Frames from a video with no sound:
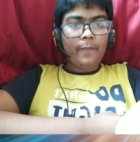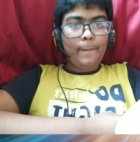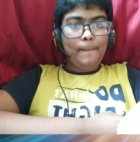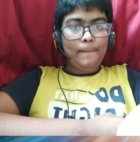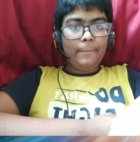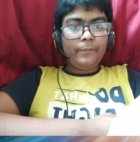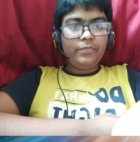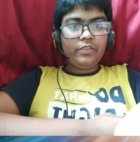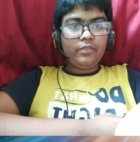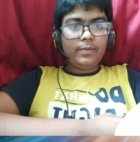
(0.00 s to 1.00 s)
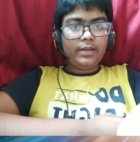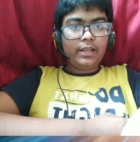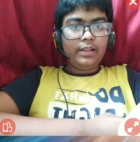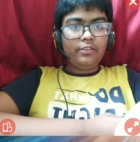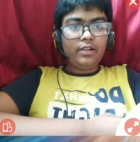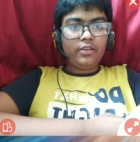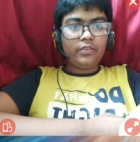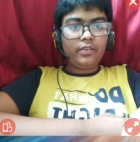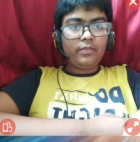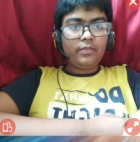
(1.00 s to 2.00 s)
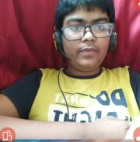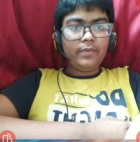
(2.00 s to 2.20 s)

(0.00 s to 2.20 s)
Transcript: Just wait, I'll enlarge this video out.